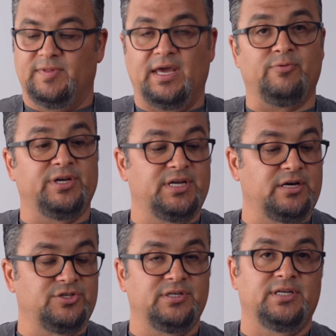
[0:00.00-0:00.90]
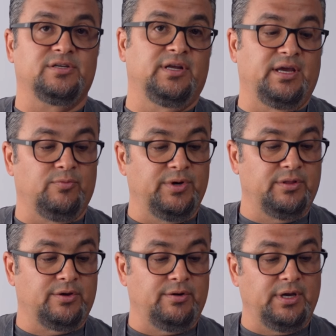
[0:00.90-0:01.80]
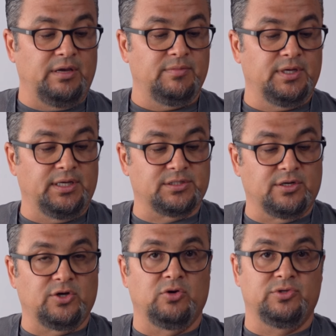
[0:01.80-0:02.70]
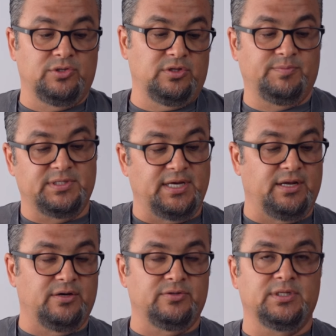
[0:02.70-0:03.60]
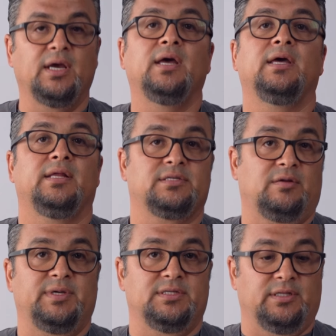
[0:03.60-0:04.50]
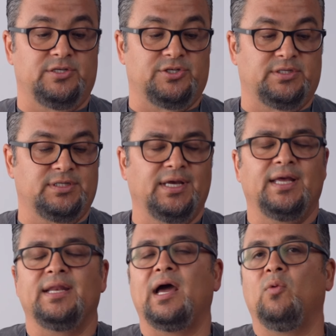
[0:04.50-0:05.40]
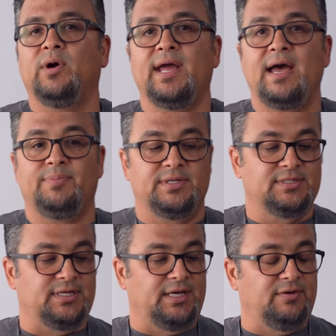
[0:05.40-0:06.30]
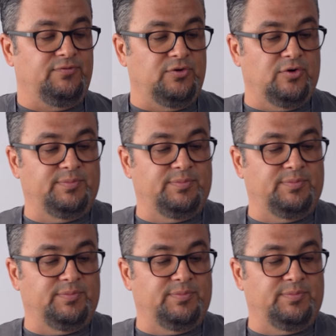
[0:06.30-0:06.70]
and reduction is gonna get rid of the cream, it's gonna go to the potatoes, and it's gonna be delicious. Now what happens if your